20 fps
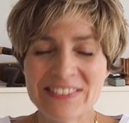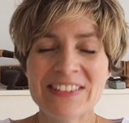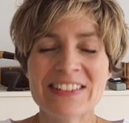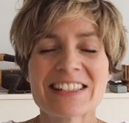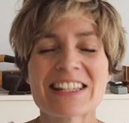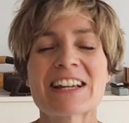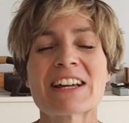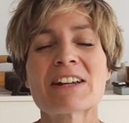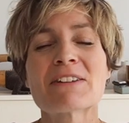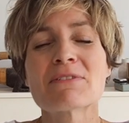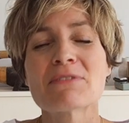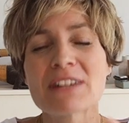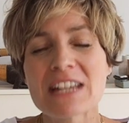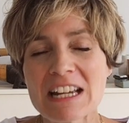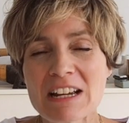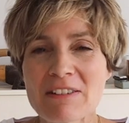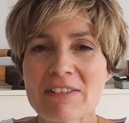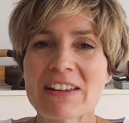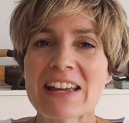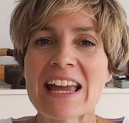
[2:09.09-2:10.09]
So I'm going to
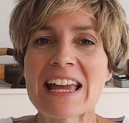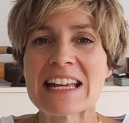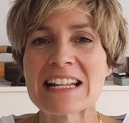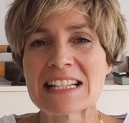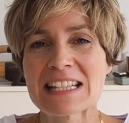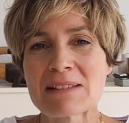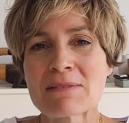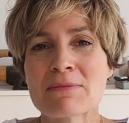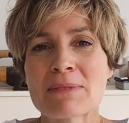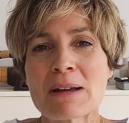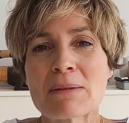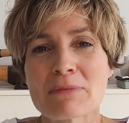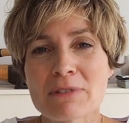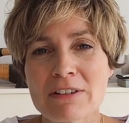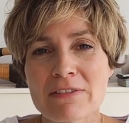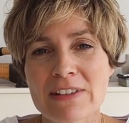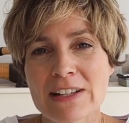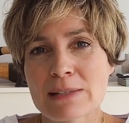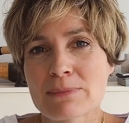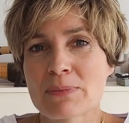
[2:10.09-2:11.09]
recreate some of my
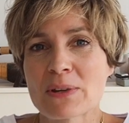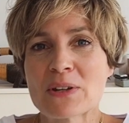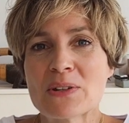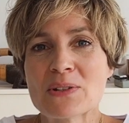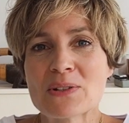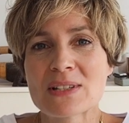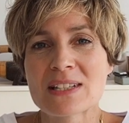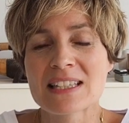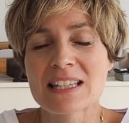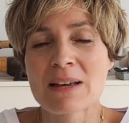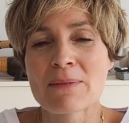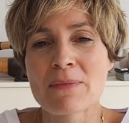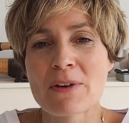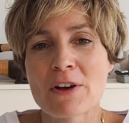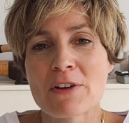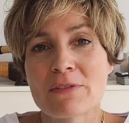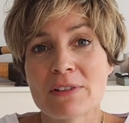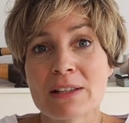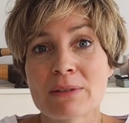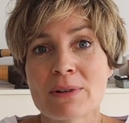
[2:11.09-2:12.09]
previous posts,
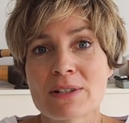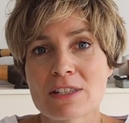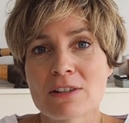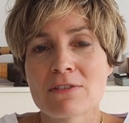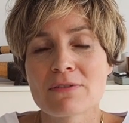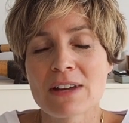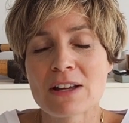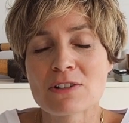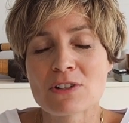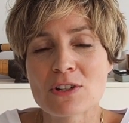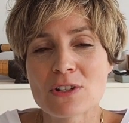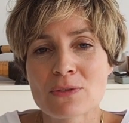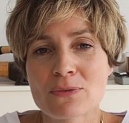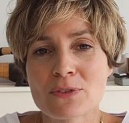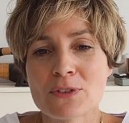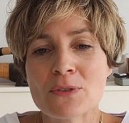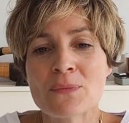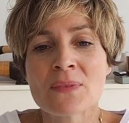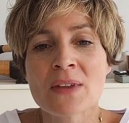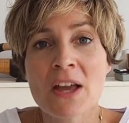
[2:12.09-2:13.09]
hopefully the ones that you found
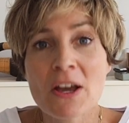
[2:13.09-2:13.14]
useful.